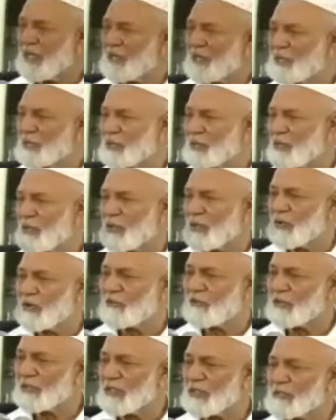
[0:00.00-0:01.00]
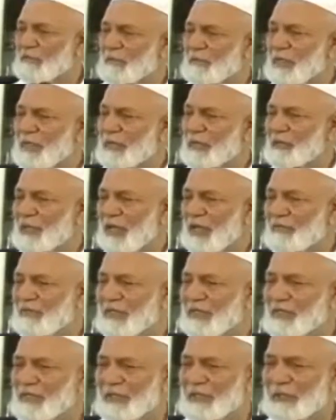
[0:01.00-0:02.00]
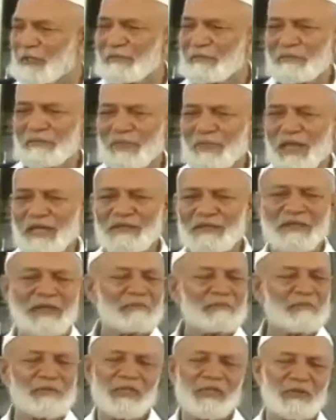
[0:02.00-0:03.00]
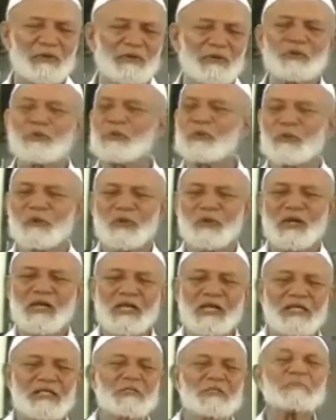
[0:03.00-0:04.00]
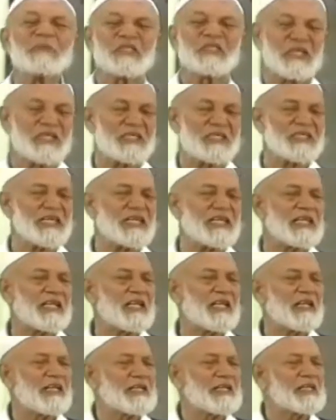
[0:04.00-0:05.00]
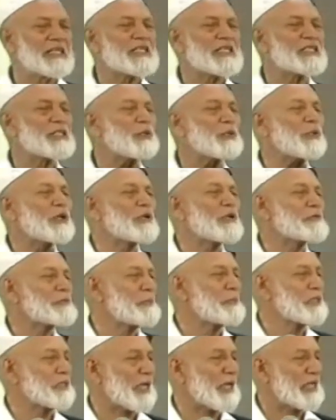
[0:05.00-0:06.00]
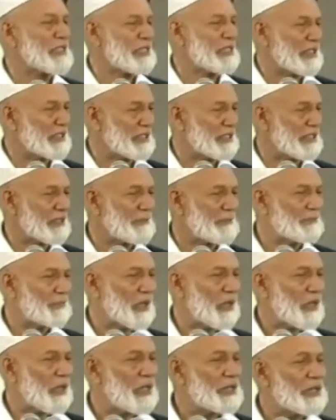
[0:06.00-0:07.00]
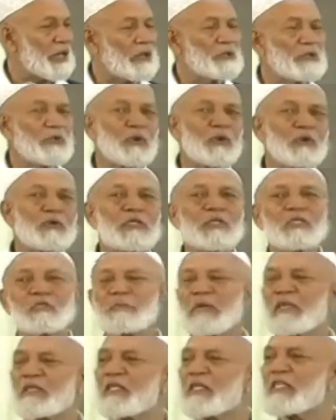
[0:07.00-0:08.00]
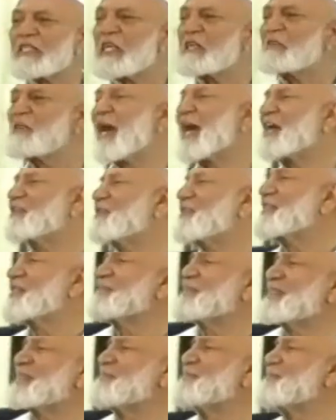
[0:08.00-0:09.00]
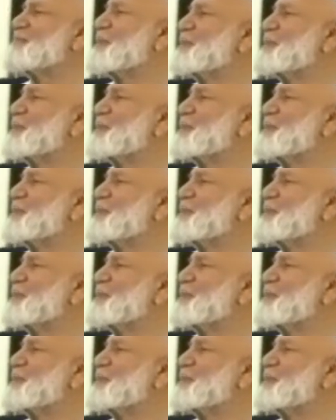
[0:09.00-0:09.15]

you go along for some way and you have this thing done, and you know, specialist. This is the world of specialization. Now you go to the specialist and you ask for some simple